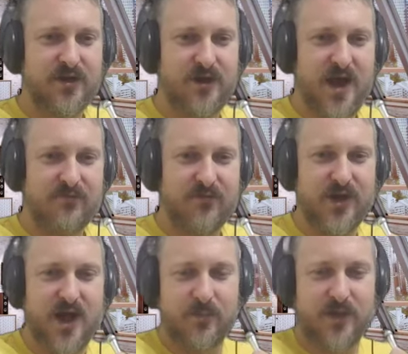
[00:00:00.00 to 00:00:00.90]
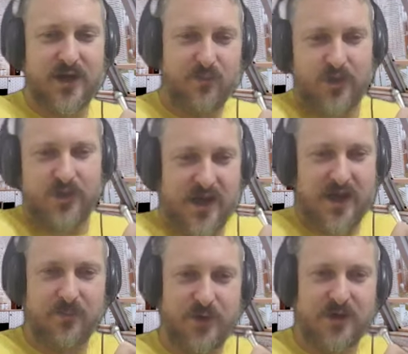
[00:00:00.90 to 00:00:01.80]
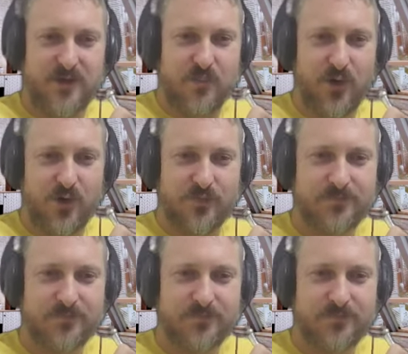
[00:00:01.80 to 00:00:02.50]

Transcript: Alpha coming in. What, that coming at the bottom?